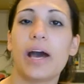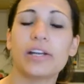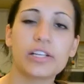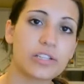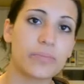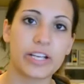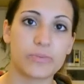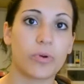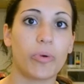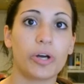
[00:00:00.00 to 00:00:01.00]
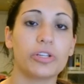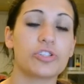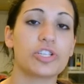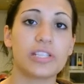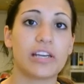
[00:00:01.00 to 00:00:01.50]
adding it to the breast milk bottle and
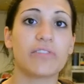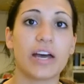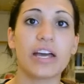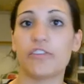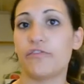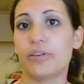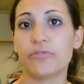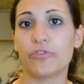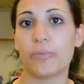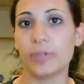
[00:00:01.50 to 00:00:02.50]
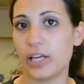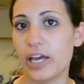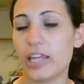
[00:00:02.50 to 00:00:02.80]
just save that and feed him formula.